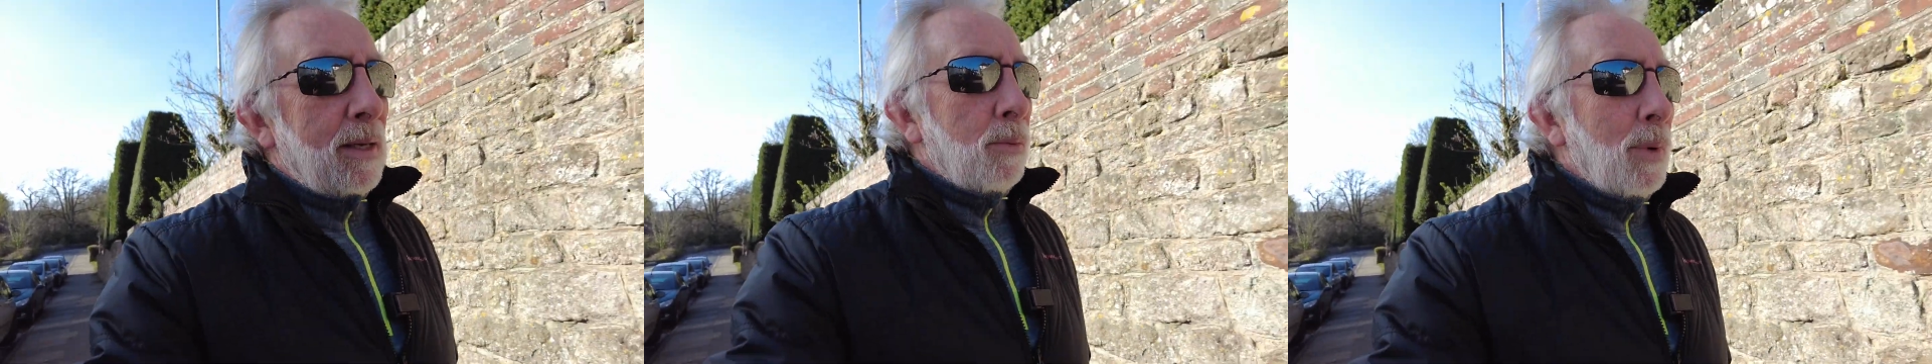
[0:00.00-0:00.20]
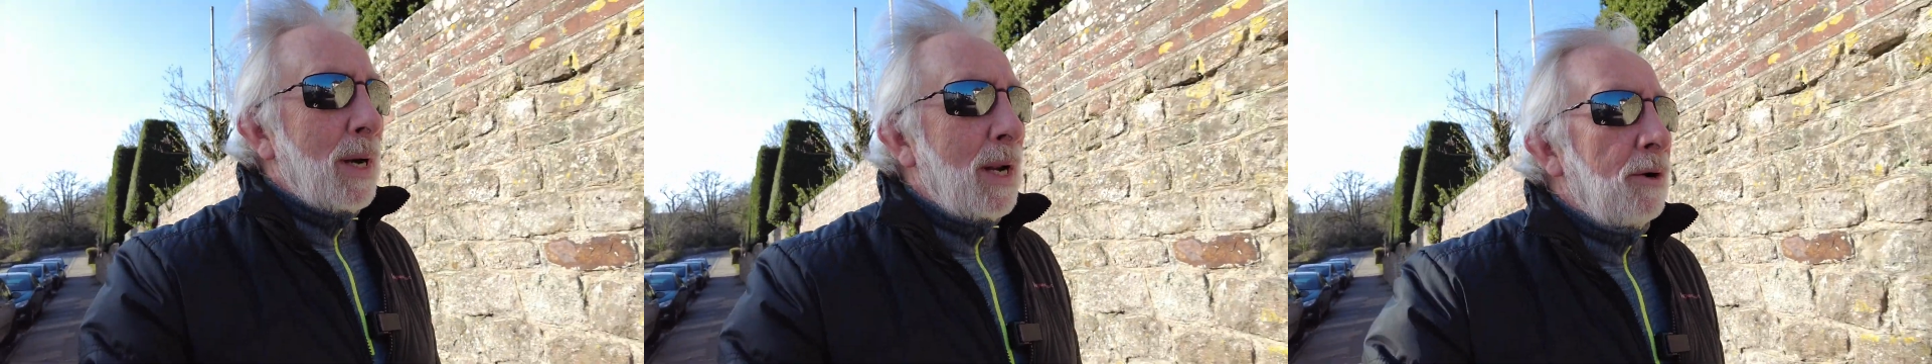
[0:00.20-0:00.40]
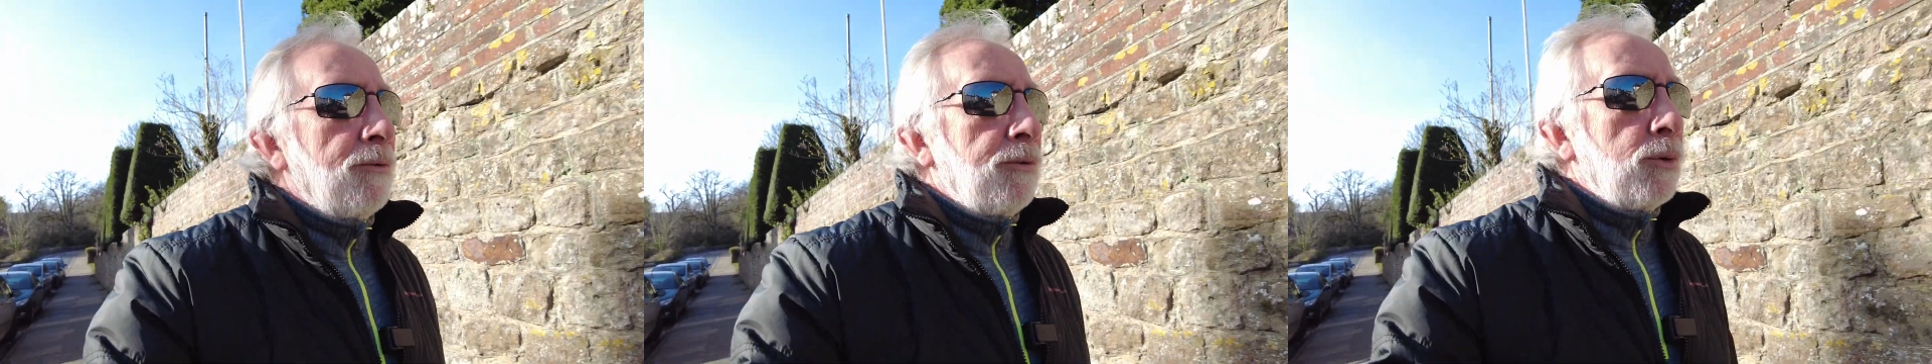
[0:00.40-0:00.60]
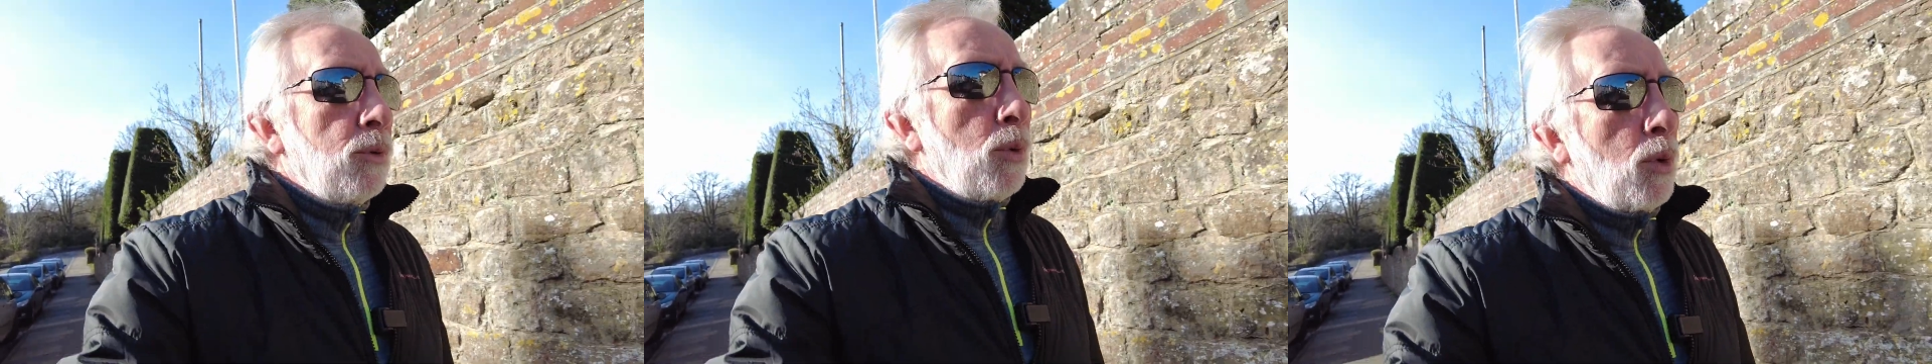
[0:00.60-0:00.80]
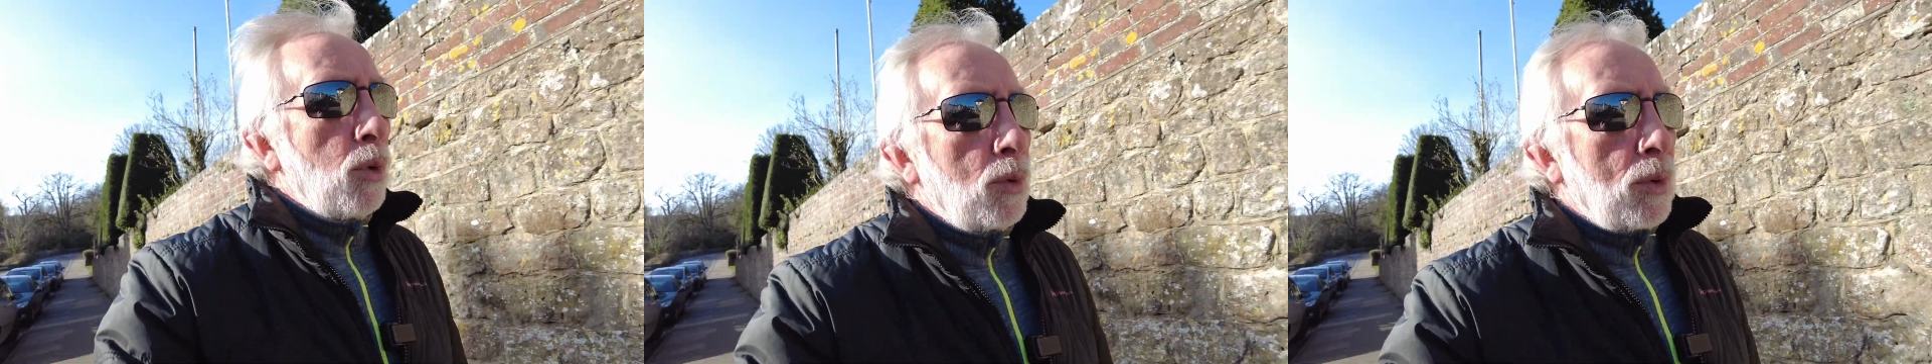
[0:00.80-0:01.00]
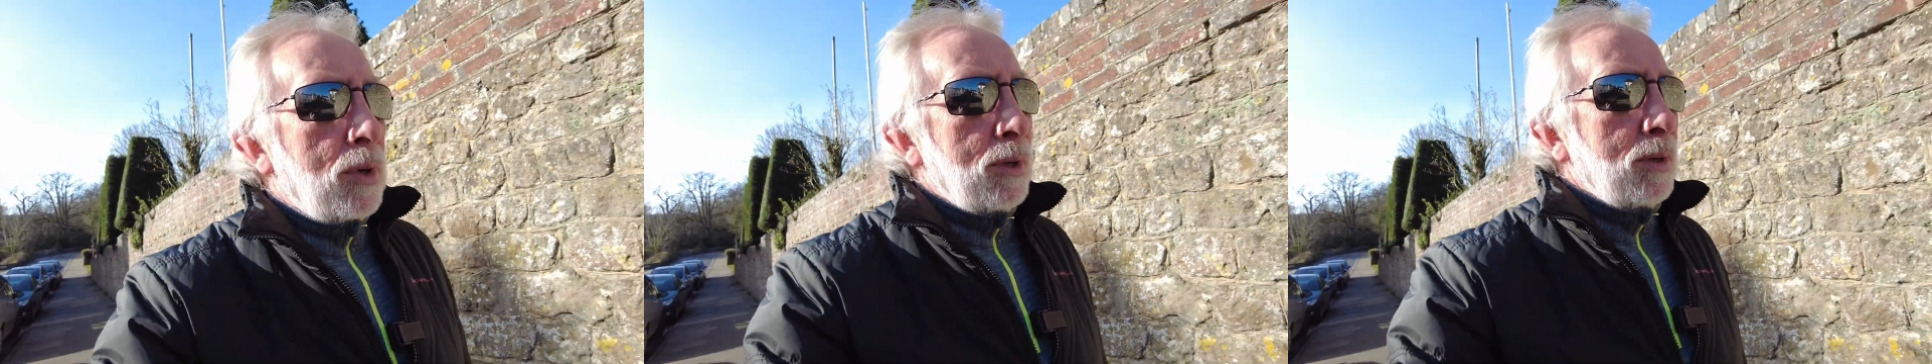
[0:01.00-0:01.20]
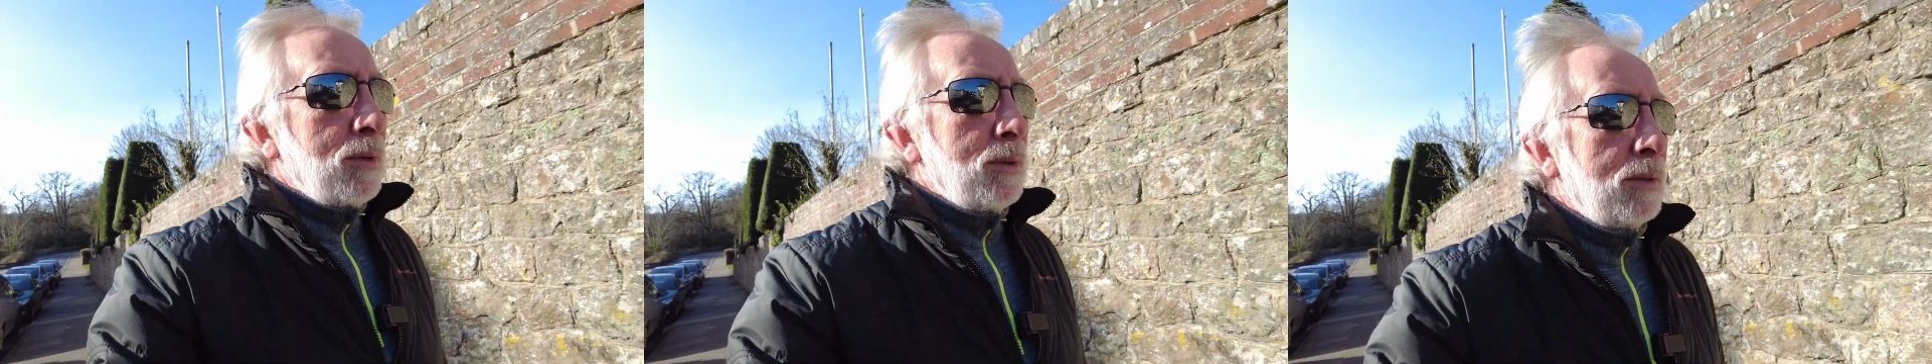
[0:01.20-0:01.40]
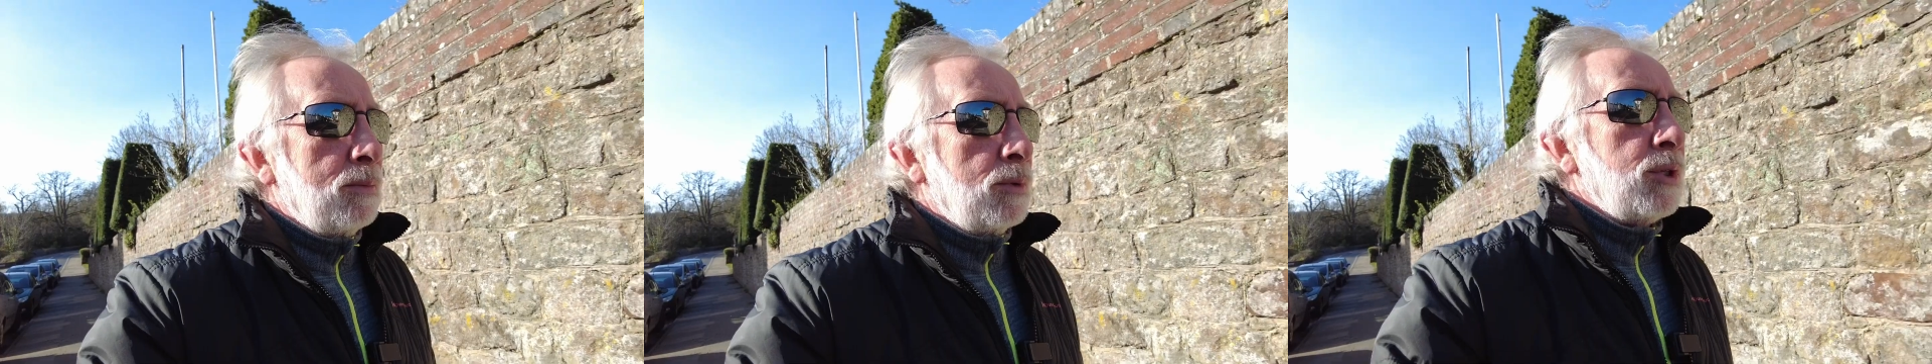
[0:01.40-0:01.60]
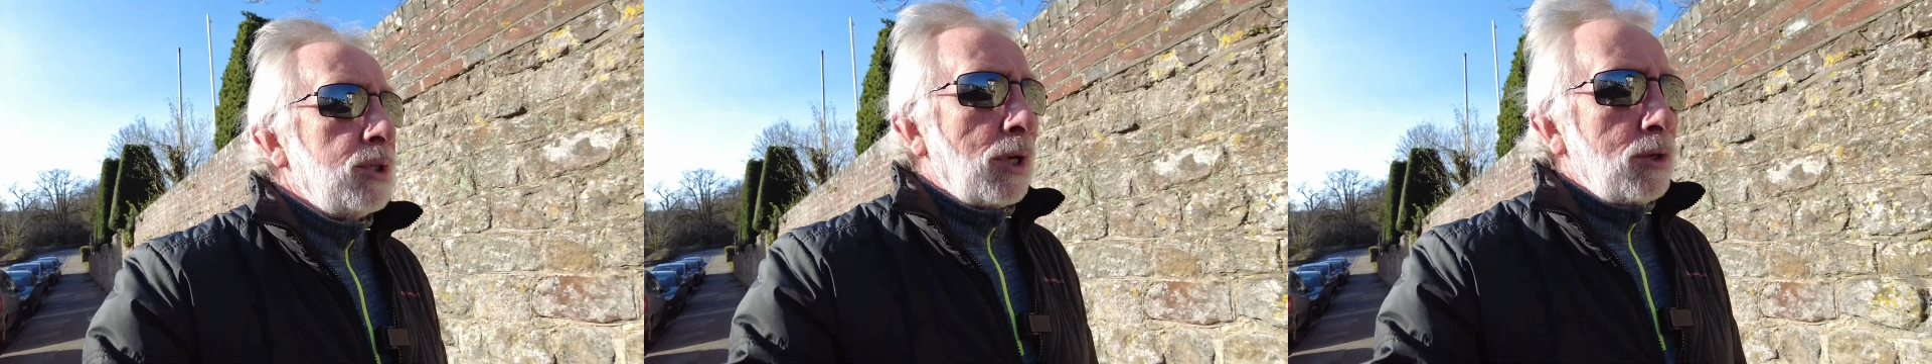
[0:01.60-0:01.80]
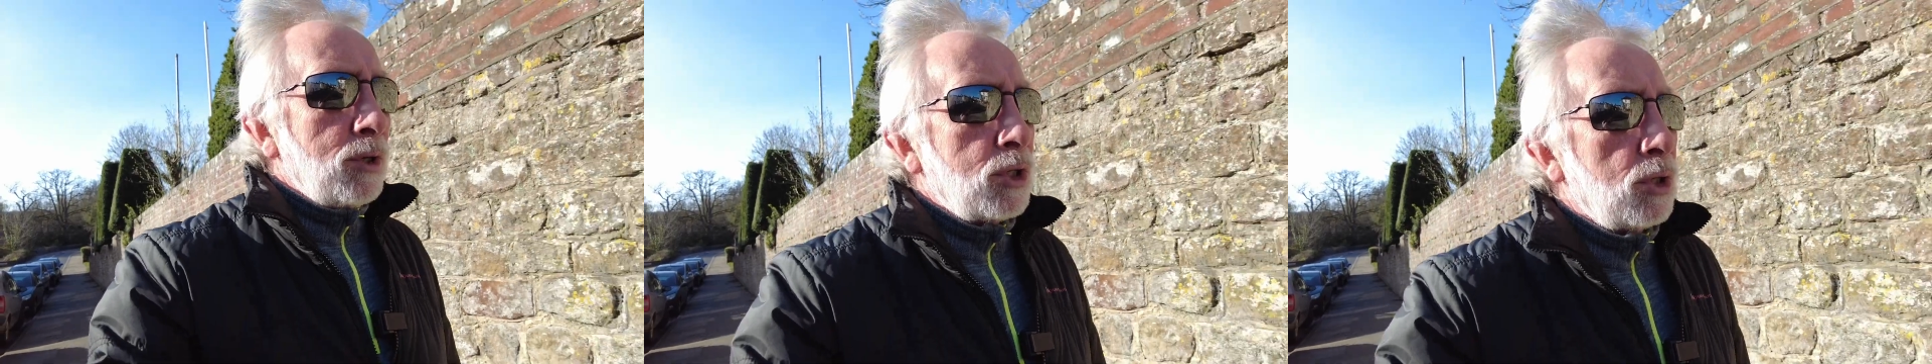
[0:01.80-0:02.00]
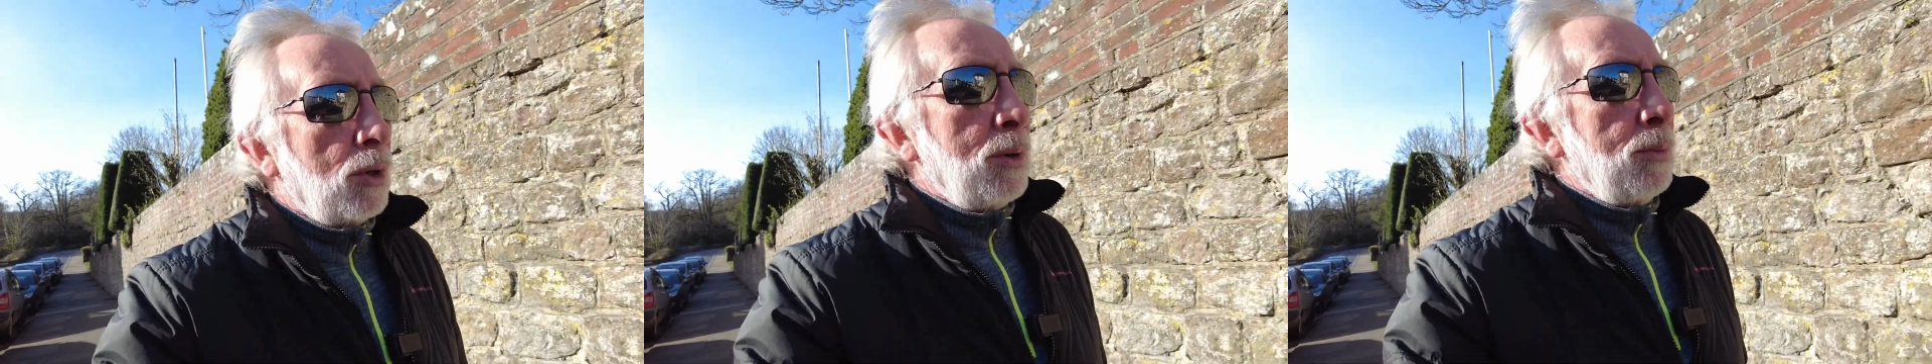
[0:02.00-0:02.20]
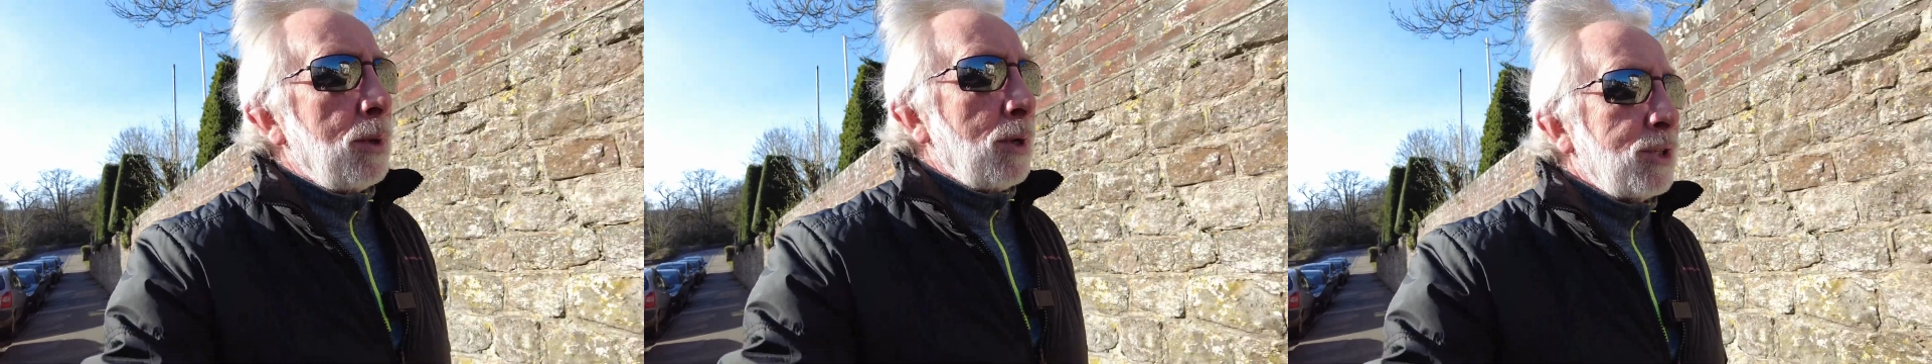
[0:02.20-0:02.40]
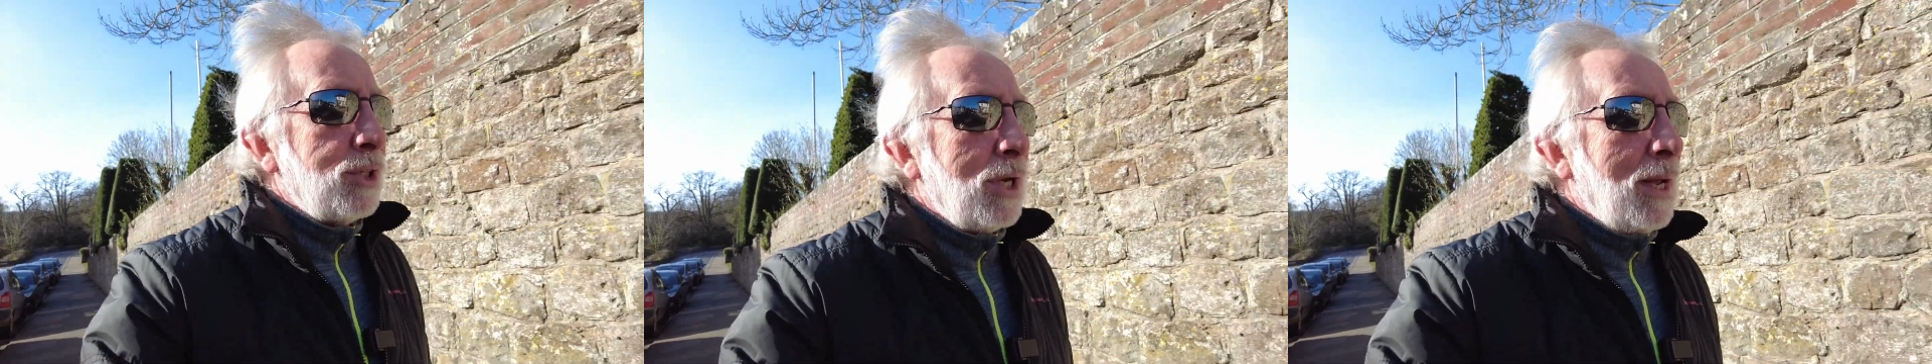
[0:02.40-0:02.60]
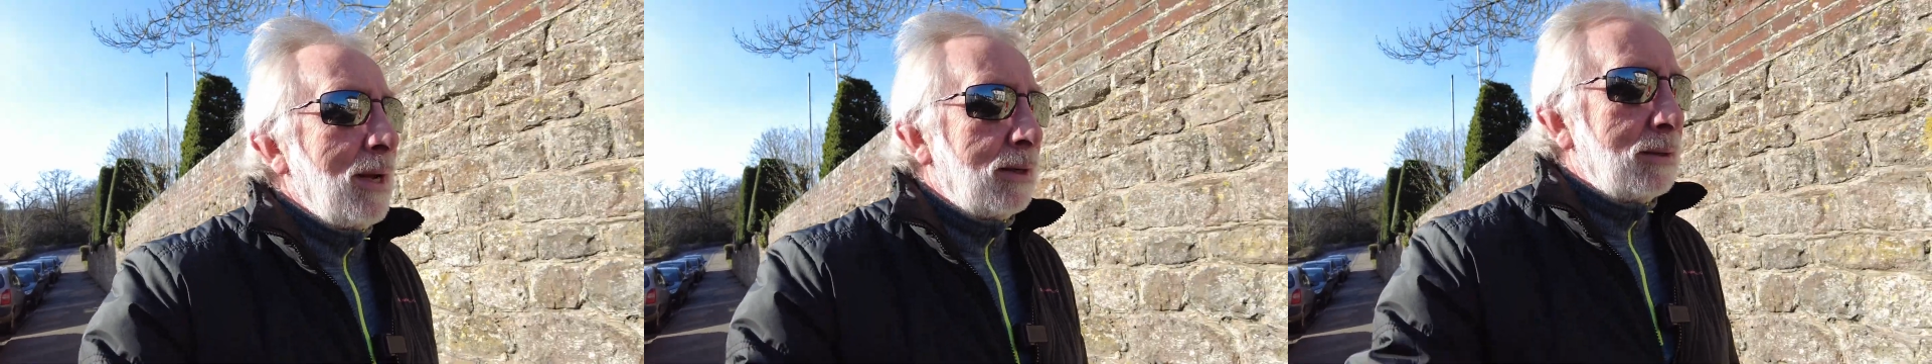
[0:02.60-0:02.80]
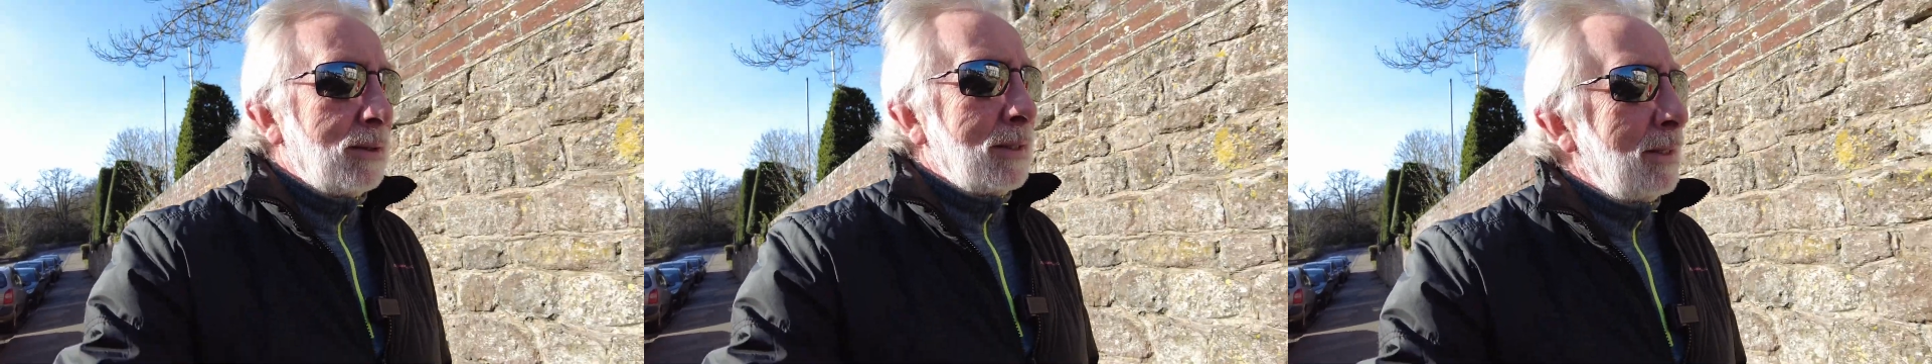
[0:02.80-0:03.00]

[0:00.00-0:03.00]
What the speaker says: Went out for a walk, it was sun shining when I set out,